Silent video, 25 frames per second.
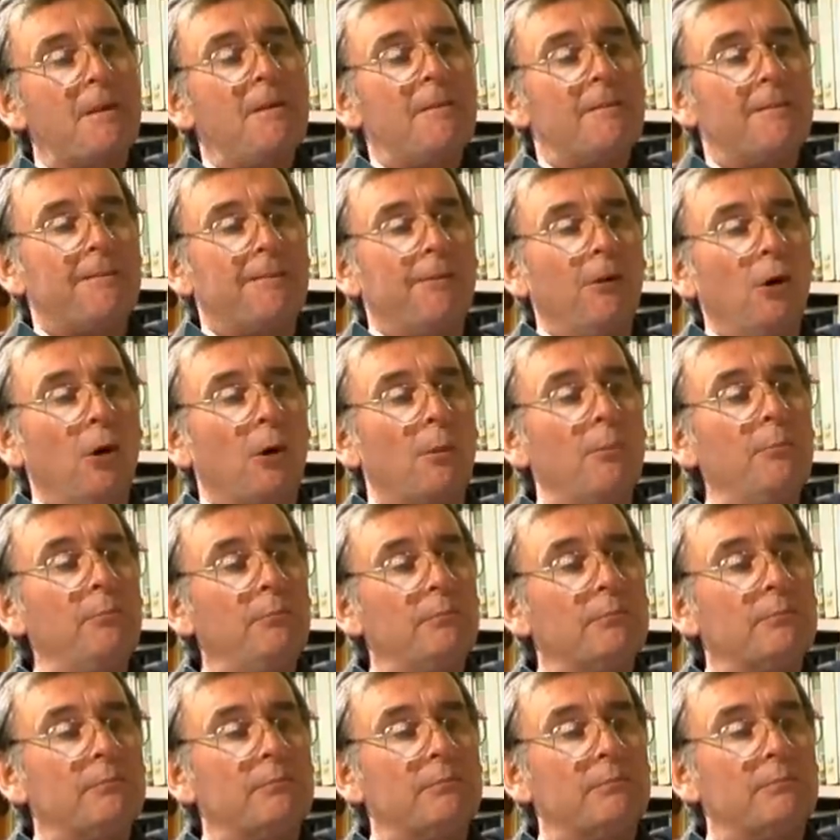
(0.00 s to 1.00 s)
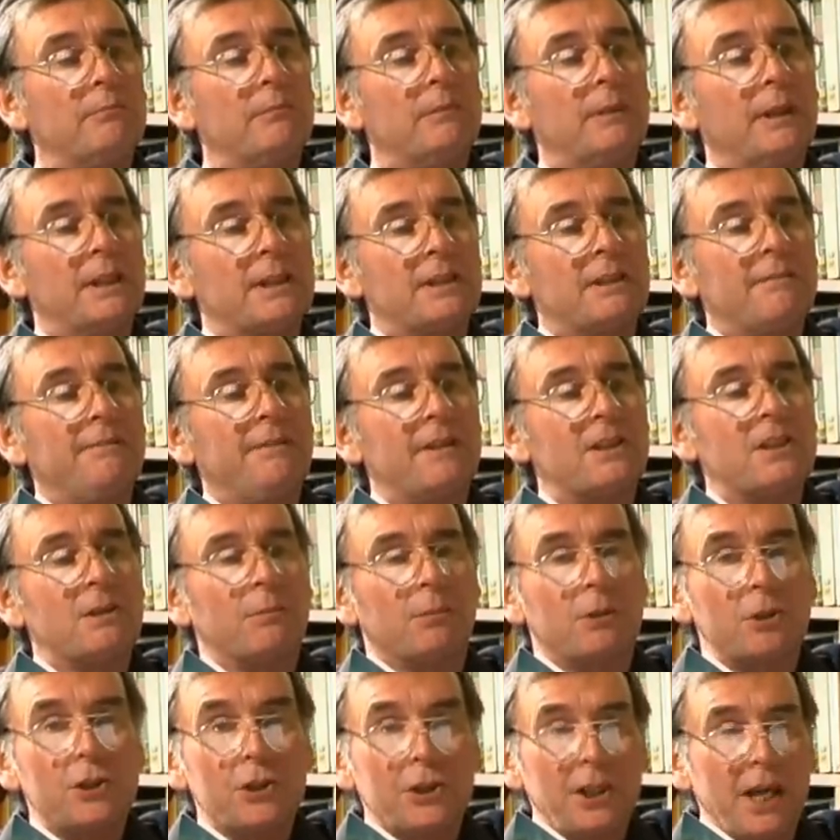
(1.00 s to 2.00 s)
Form is the
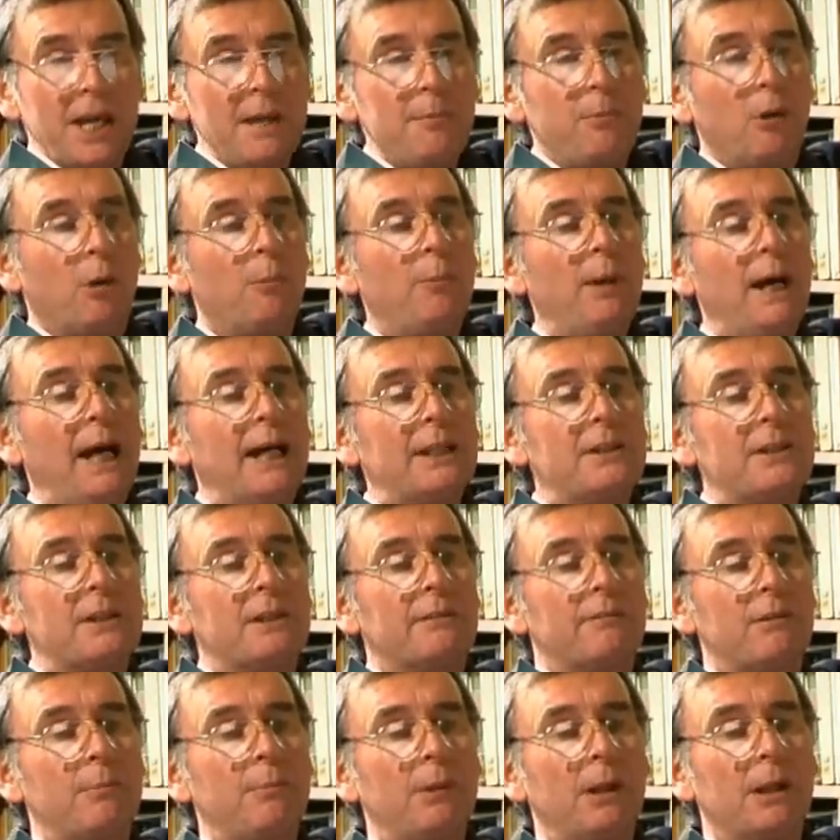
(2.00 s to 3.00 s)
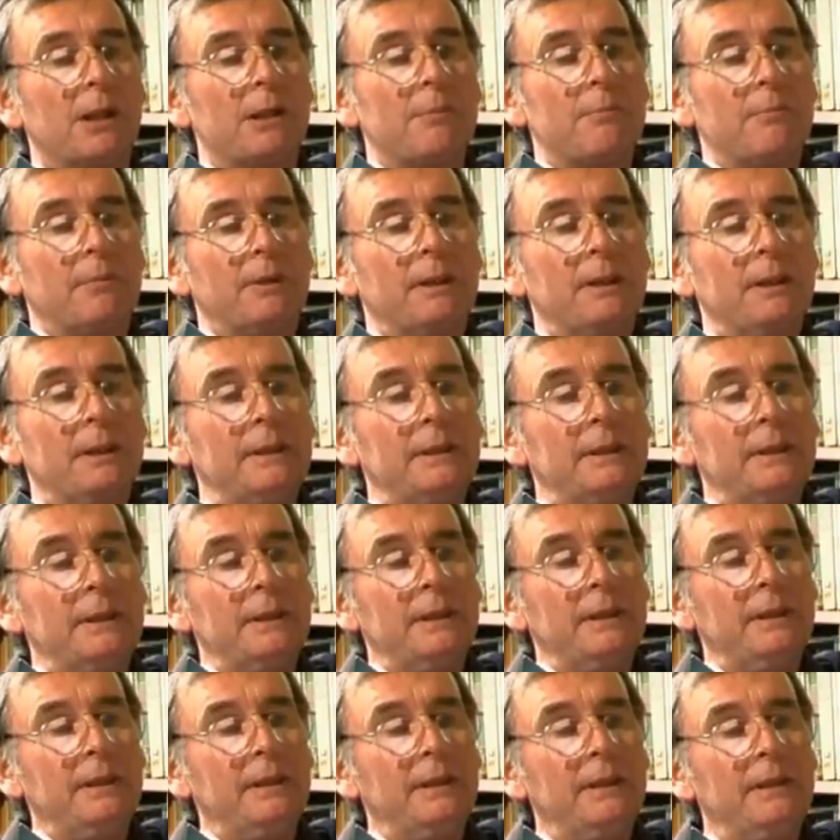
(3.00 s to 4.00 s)
visible shape or pattern of a poem.
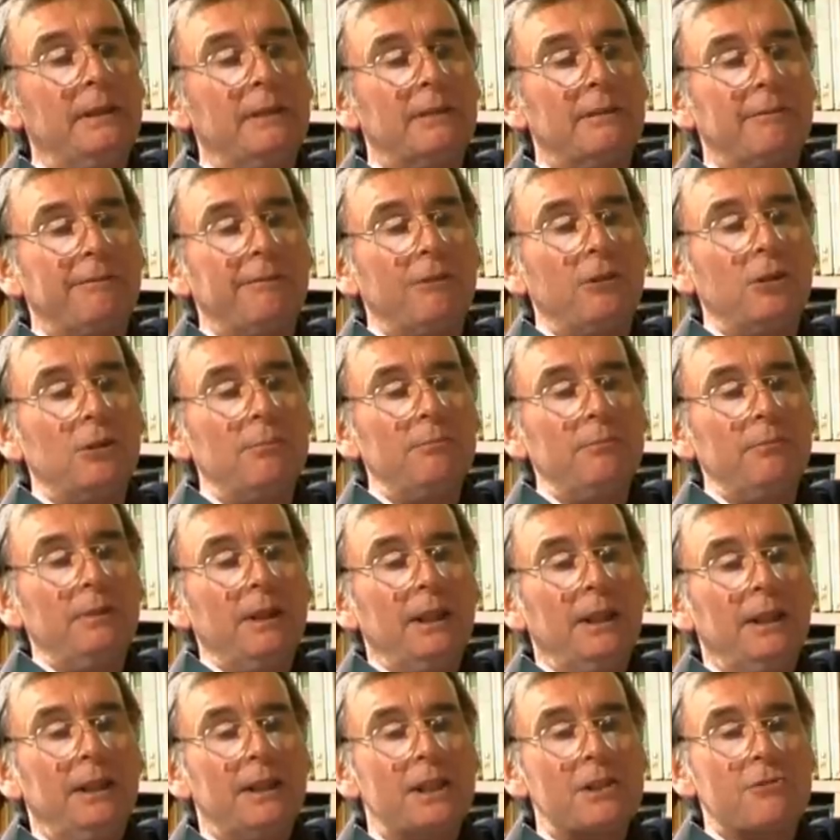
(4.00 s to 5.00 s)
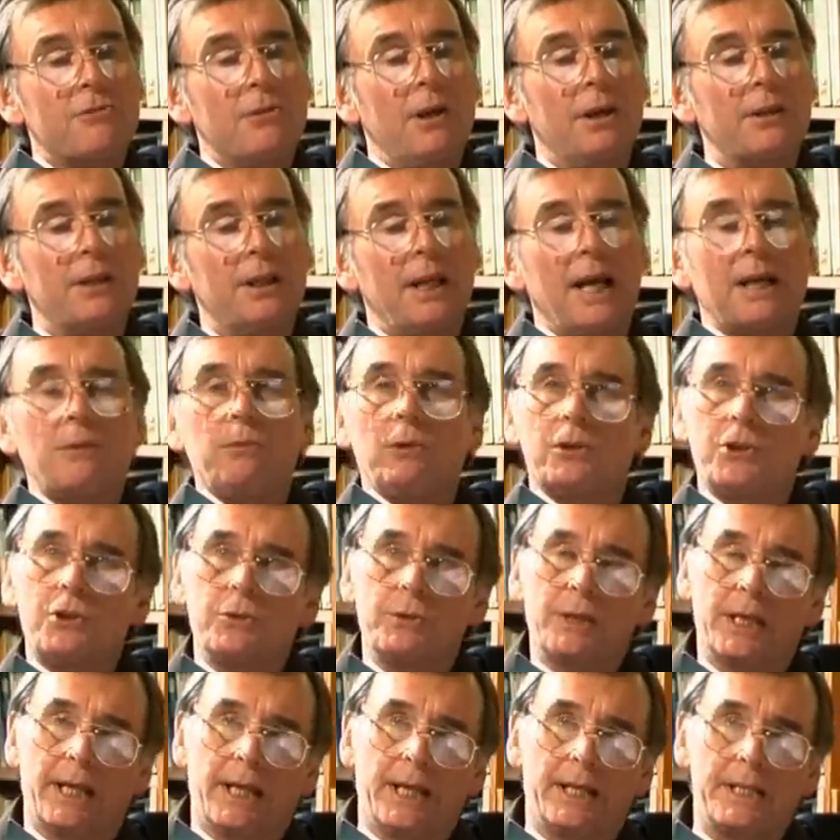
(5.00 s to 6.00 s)
The form is rather like what you
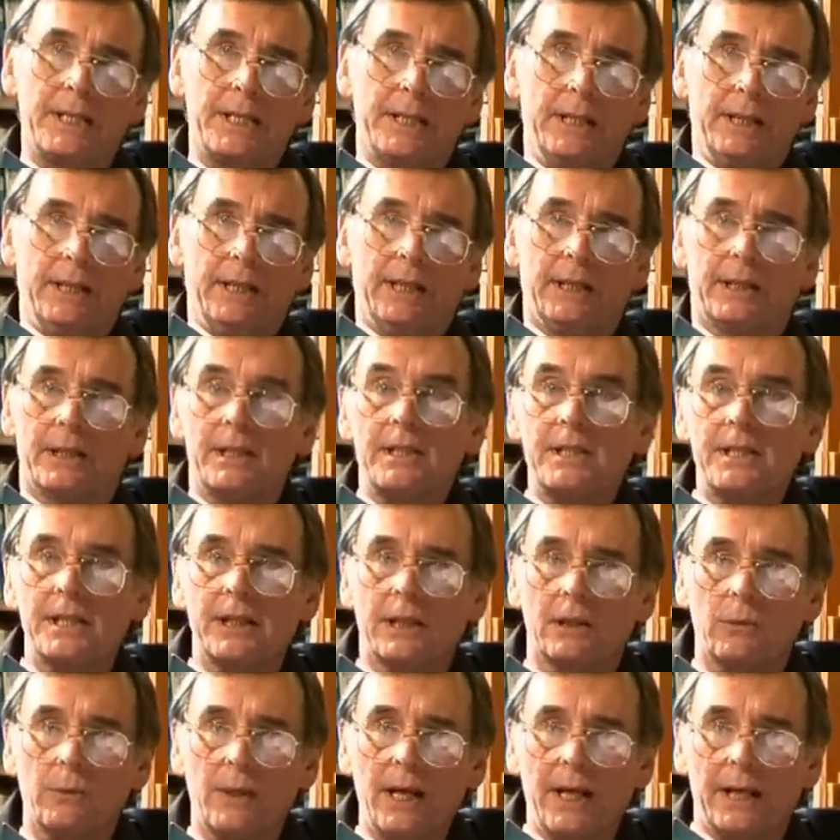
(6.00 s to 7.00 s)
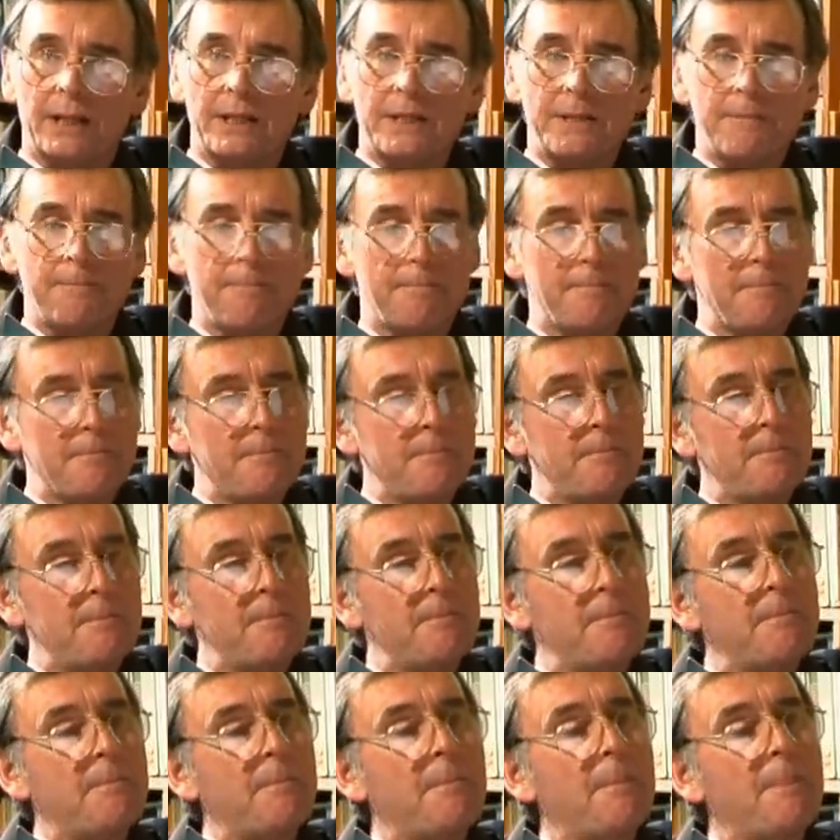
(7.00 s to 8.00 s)
get in a silhouette.
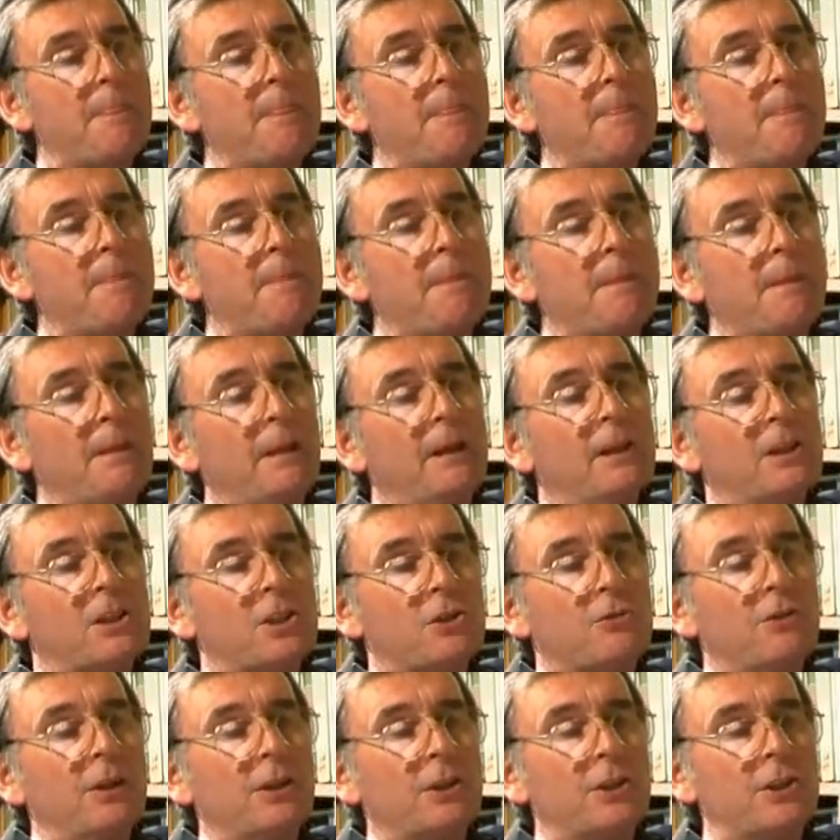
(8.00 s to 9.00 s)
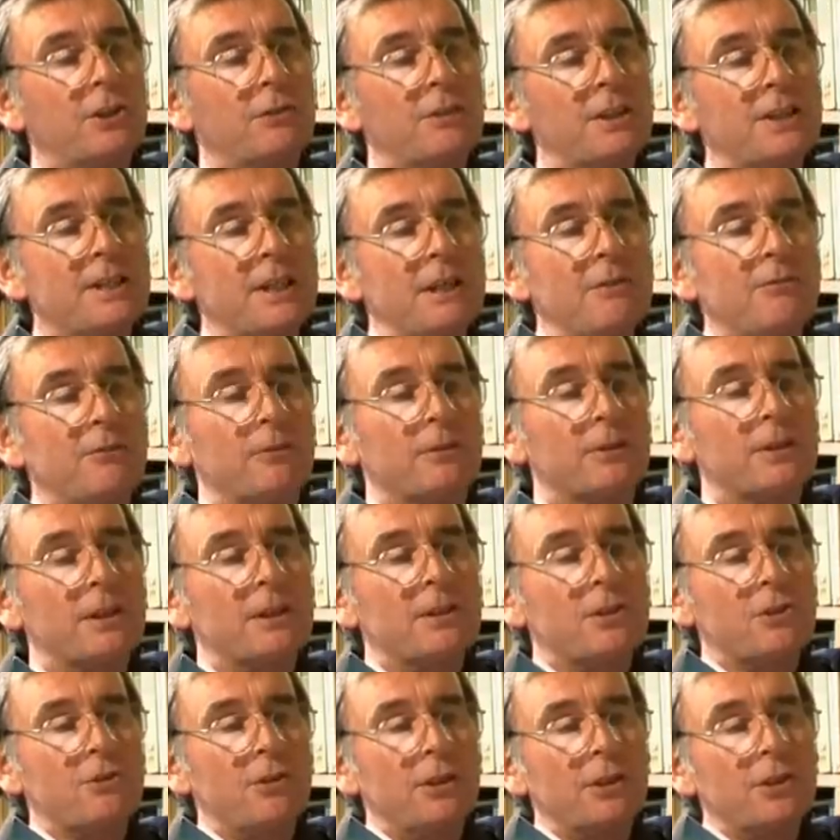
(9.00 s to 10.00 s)
Structure is different.
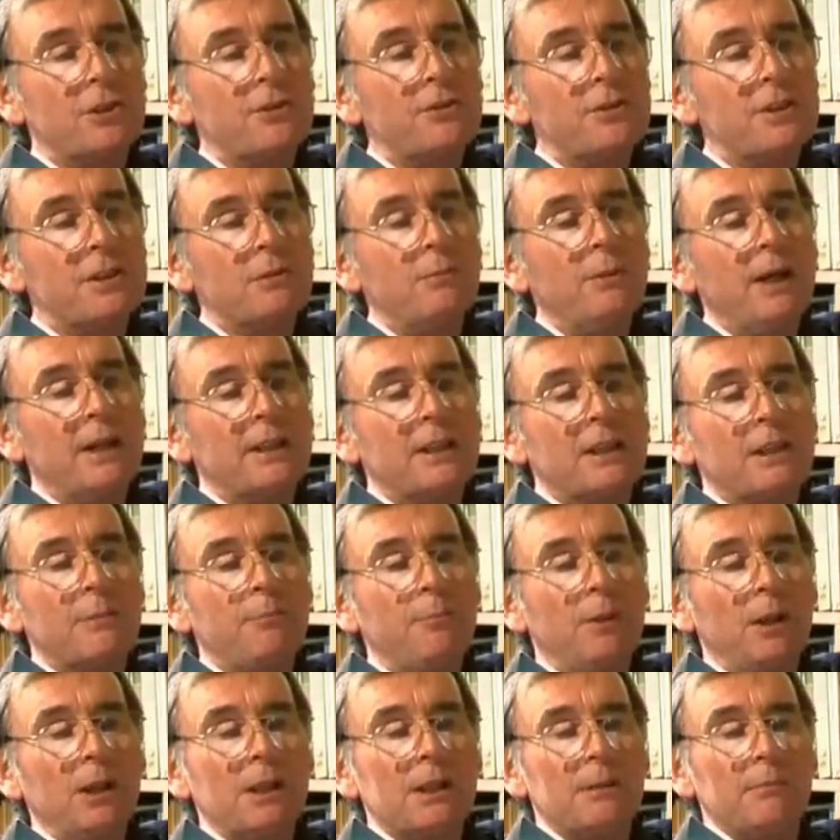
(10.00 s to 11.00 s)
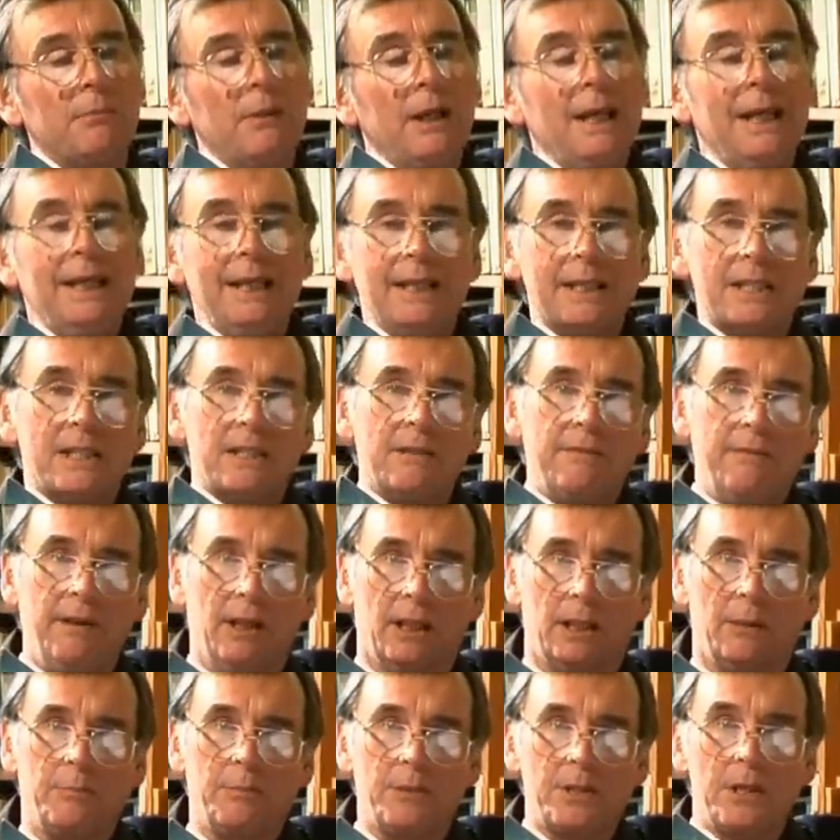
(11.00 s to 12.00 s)
Structure is the way that the poem is
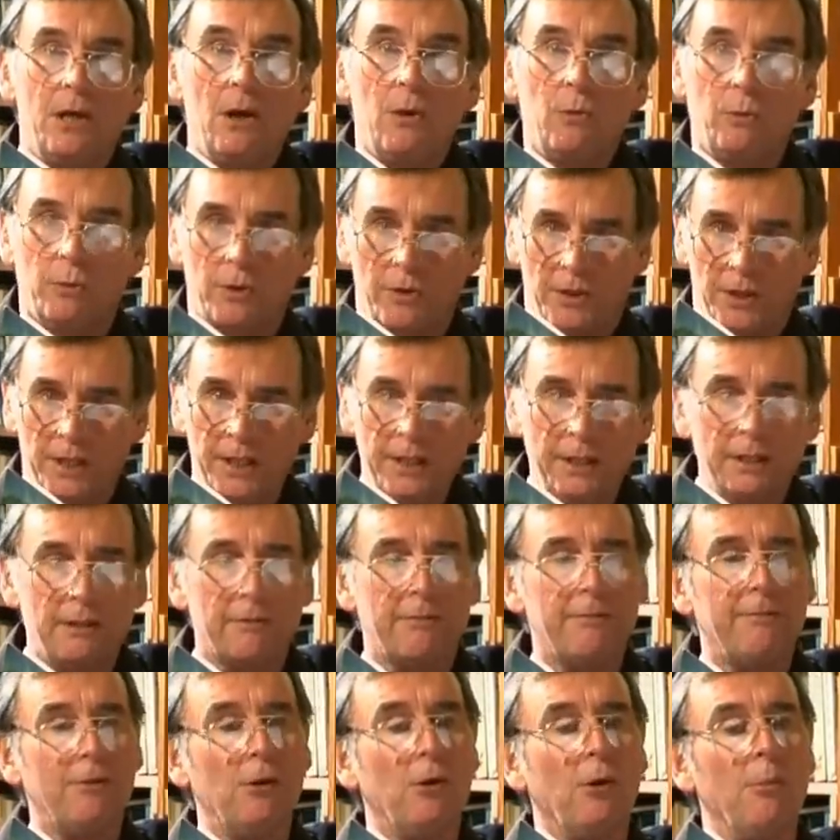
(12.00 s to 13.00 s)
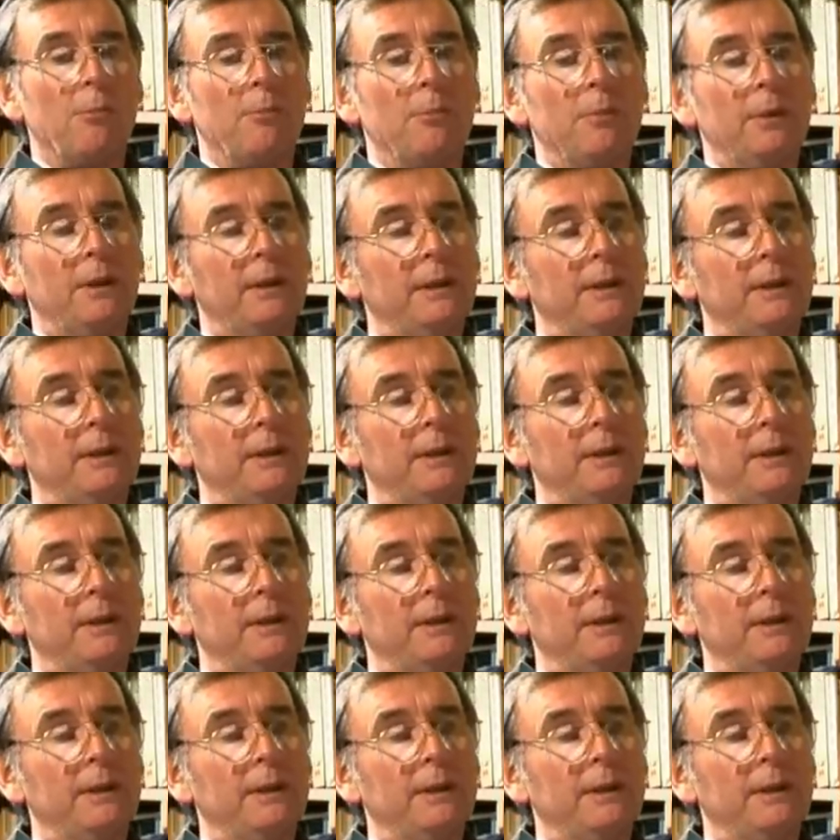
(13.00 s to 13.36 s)
developed within the form.